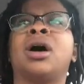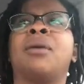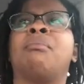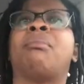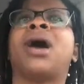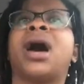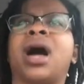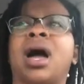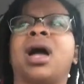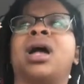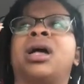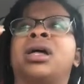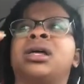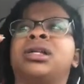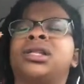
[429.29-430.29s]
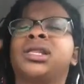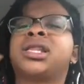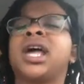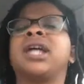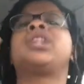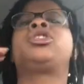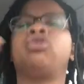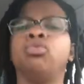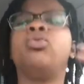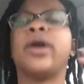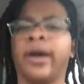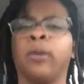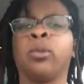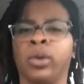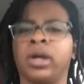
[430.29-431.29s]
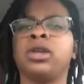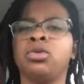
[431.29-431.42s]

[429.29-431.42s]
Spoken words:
my sanctuary.